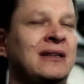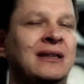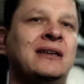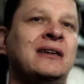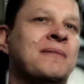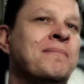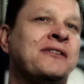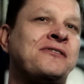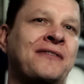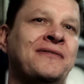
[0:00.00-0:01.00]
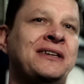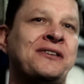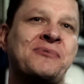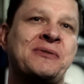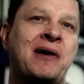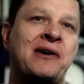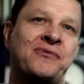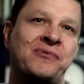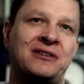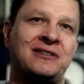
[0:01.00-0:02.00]
Then in the mid-70s, we both
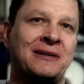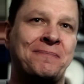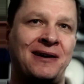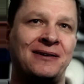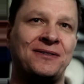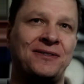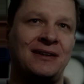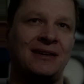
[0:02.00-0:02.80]
was into the punk thing.